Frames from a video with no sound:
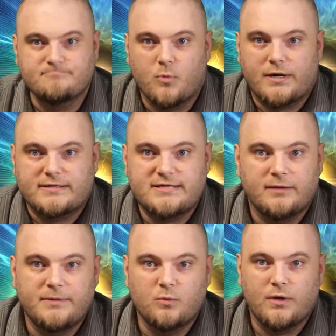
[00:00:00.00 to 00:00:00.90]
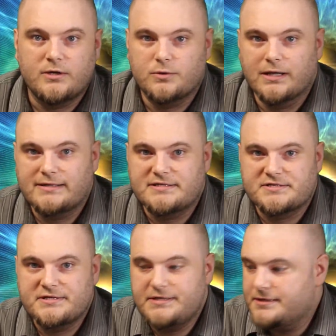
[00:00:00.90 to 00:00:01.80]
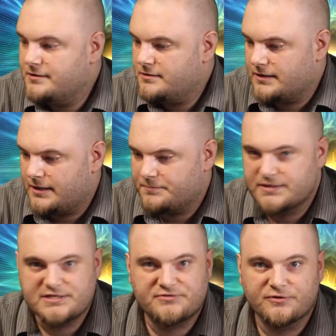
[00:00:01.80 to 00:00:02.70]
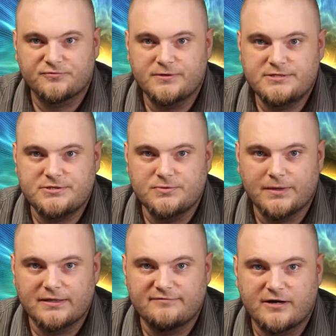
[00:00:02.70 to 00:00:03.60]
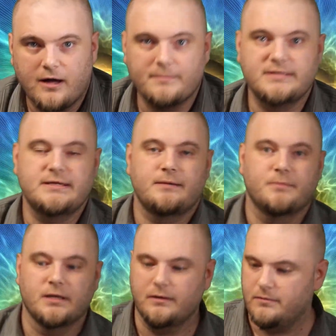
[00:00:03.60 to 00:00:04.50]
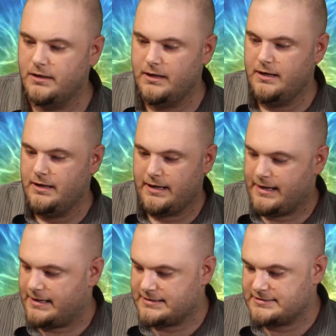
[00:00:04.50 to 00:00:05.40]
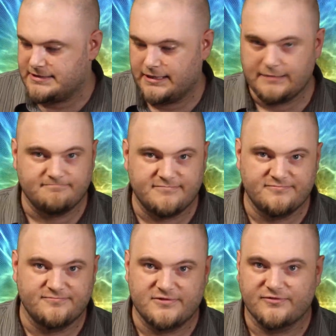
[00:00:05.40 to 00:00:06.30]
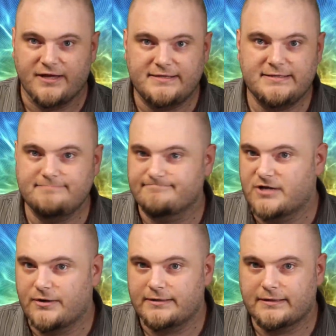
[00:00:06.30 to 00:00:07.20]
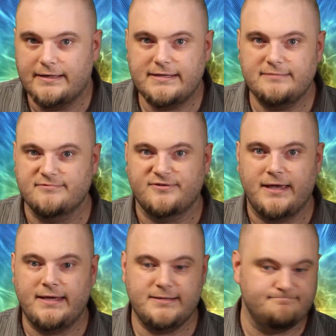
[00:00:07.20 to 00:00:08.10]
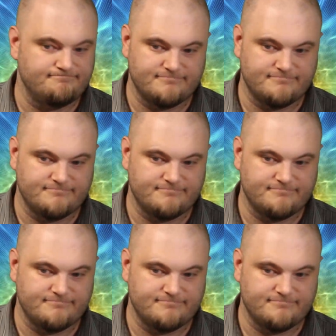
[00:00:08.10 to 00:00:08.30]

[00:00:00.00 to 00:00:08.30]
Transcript: want to tell me what you'd like to see here, please feel free to leave a comment down below. And if you've liked it, go ahead and like it. If you hate it,